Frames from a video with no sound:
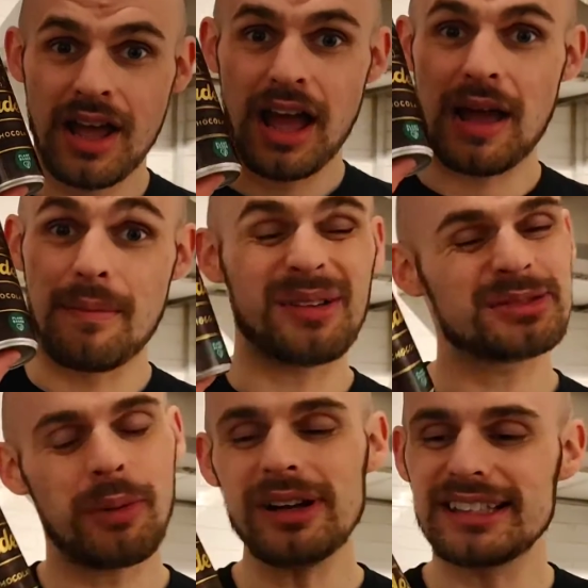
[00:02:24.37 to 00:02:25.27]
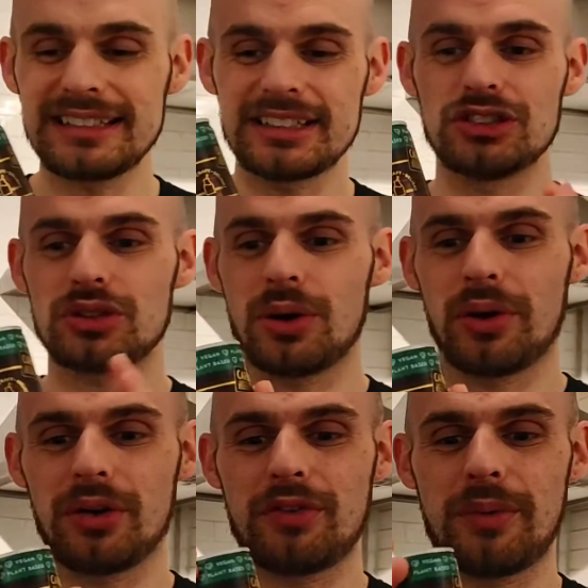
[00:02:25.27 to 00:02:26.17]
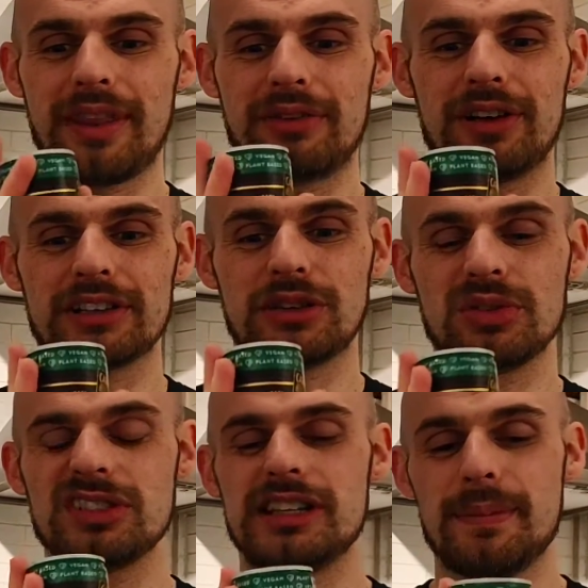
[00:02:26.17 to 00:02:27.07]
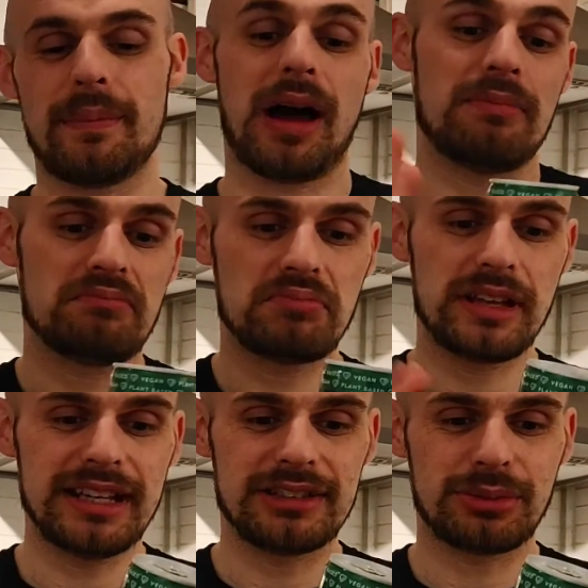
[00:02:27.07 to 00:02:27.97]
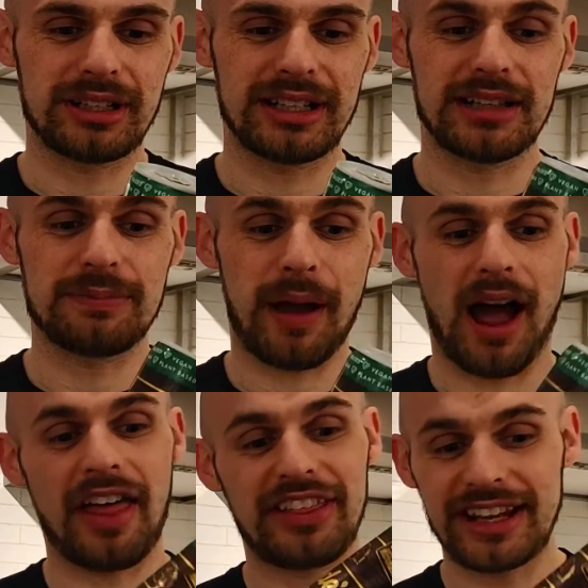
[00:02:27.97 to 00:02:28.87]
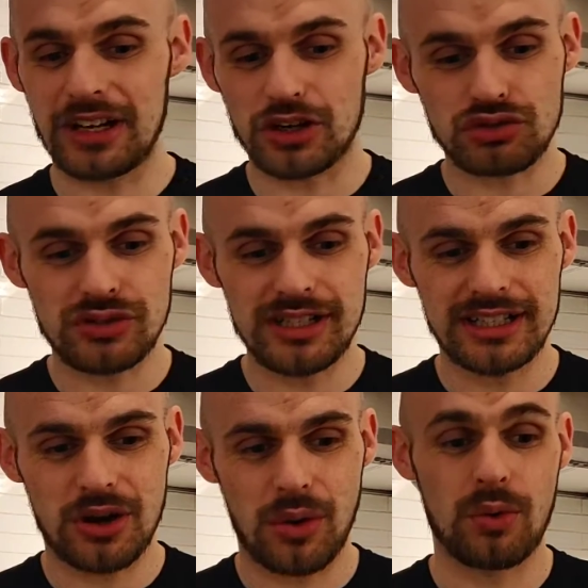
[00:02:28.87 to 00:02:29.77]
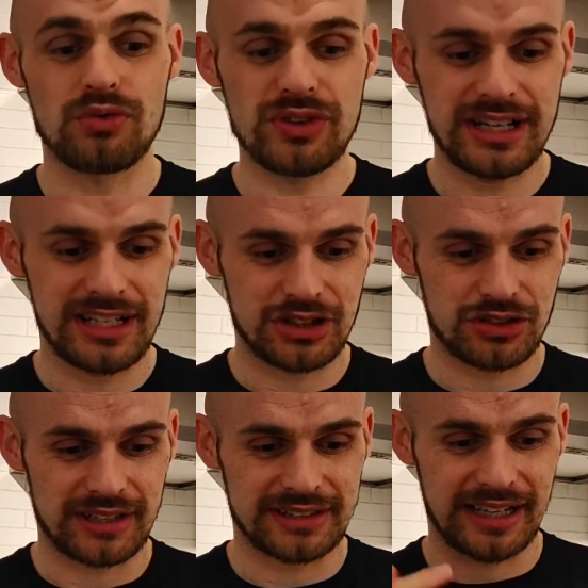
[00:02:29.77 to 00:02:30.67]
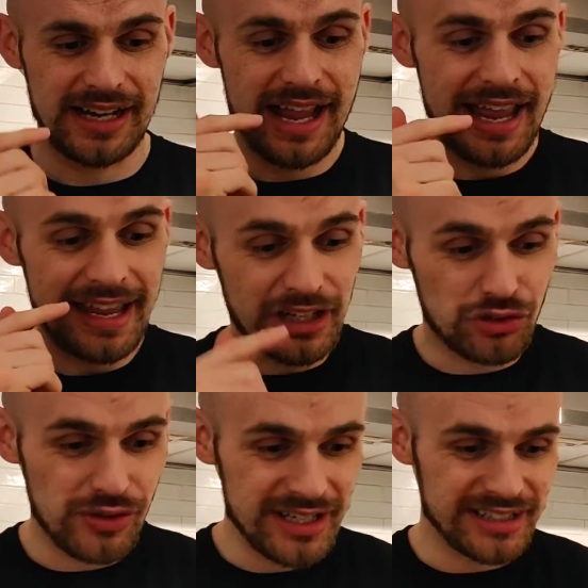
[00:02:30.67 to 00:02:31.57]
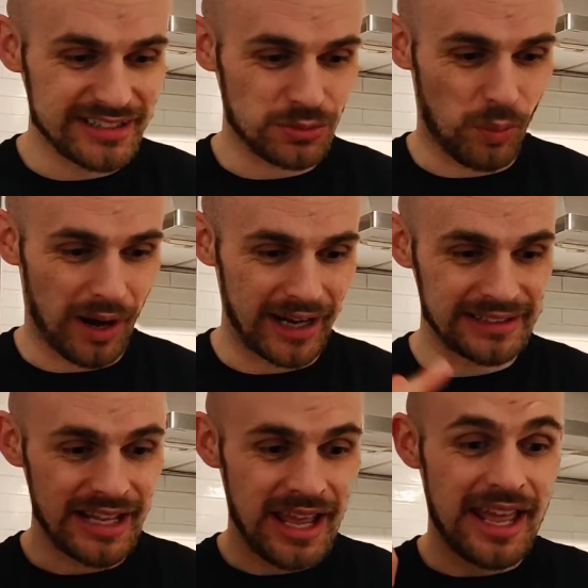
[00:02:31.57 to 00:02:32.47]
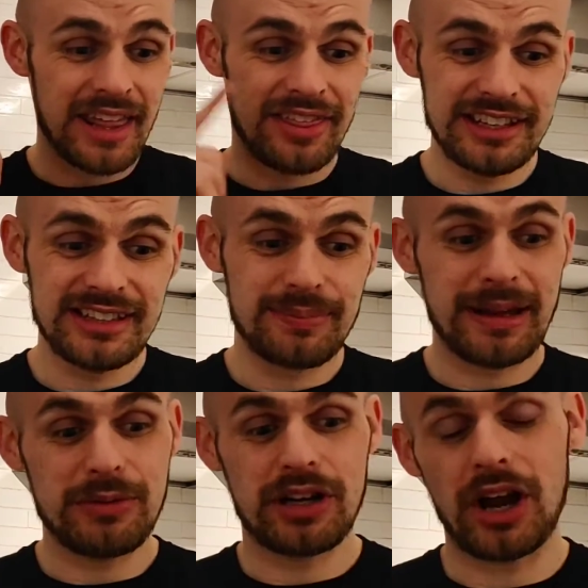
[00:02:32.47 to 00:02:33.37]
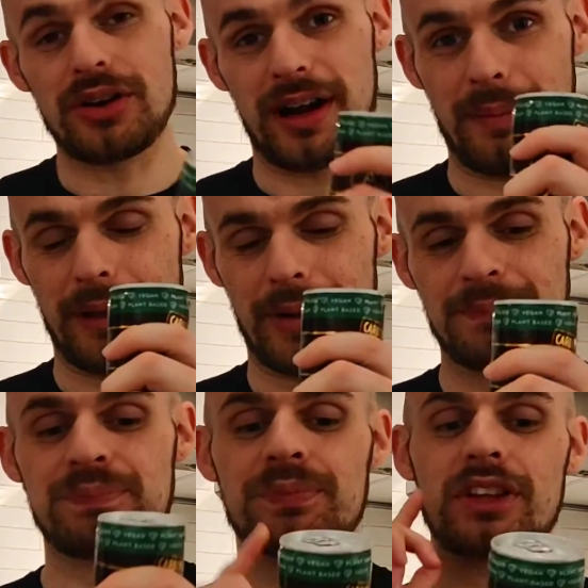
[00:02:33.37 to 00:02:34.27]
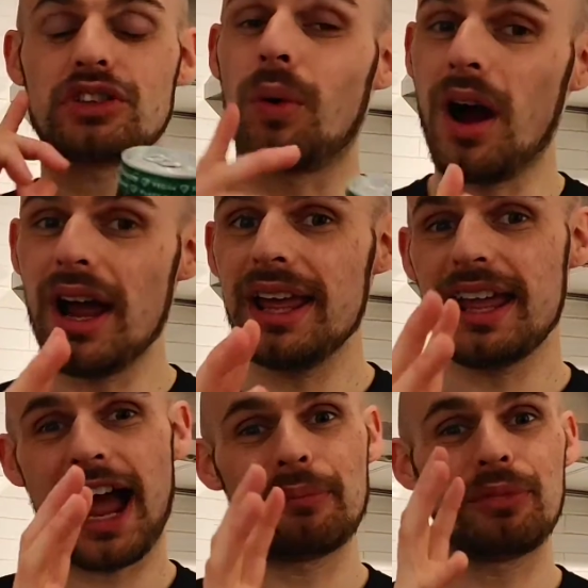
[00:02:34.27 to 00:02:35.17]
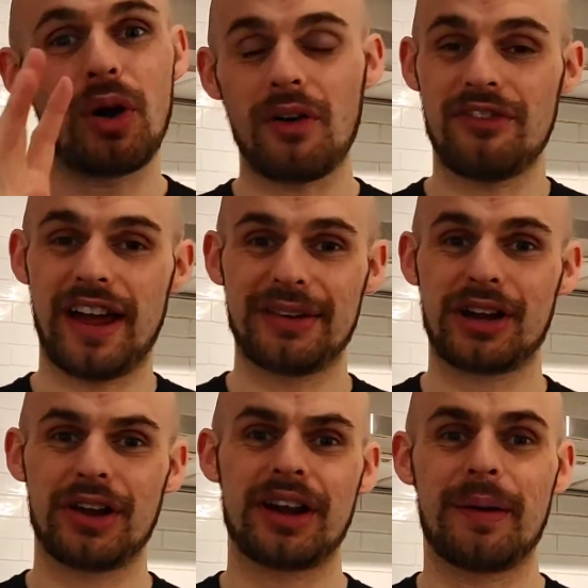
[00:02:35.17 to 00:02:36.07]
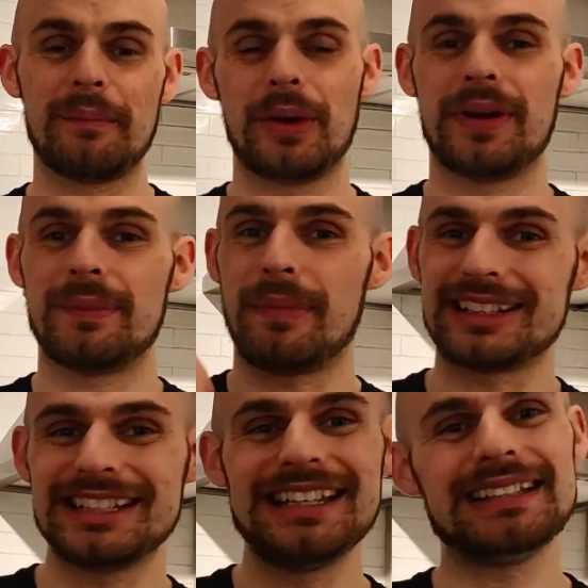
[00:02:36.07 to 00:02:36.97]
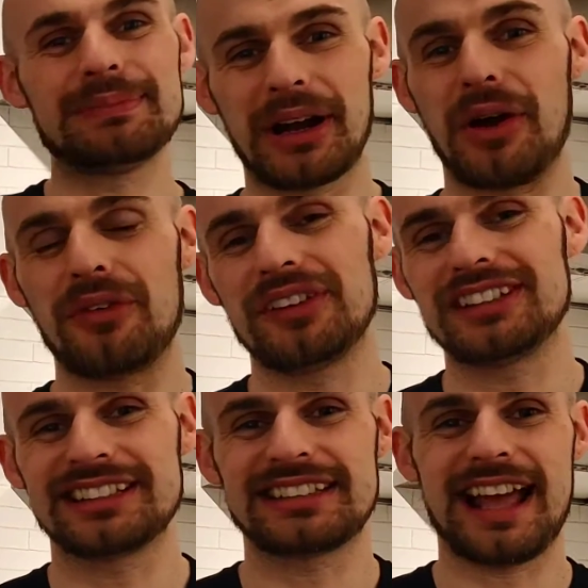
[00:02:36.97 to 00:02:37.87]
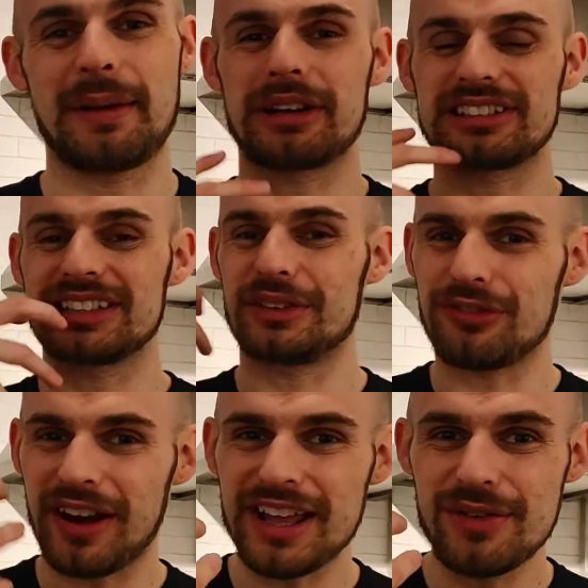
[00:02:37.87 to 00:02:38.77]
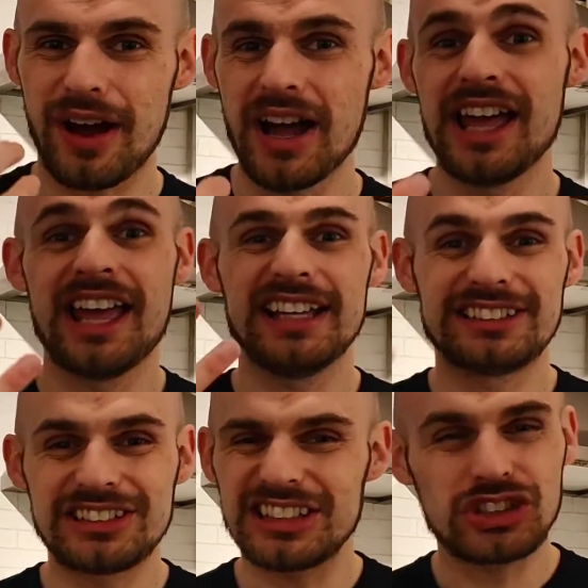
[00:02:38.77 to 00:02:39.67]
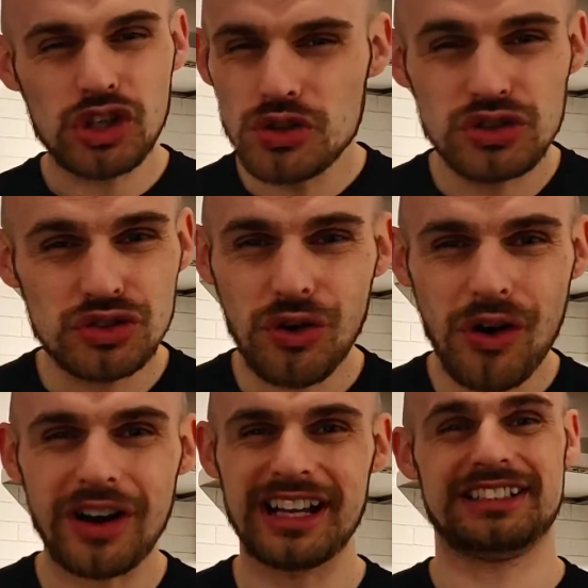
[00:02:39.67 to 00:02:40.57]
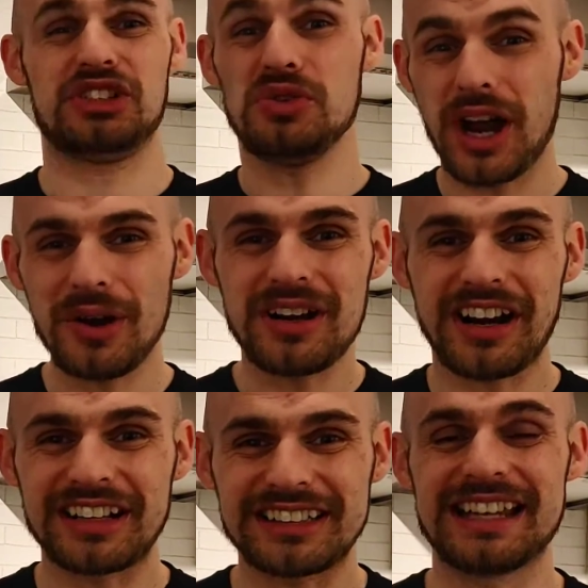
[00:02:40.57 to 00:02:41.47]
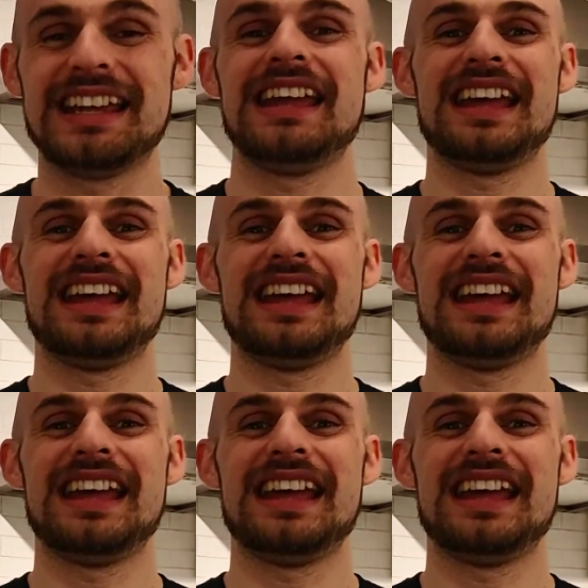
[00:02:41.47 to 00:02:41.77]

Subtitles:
I'm surprised they didn't do it on offer when they first launched it, but it is what it is. But I think it looks really cool, really interesting. Ingredients wise, this is made with coconut milk. So I am not a fan of coconut milk in my teas, my coffees, things like that, because I think the flavour is too strong, it's too coconutty.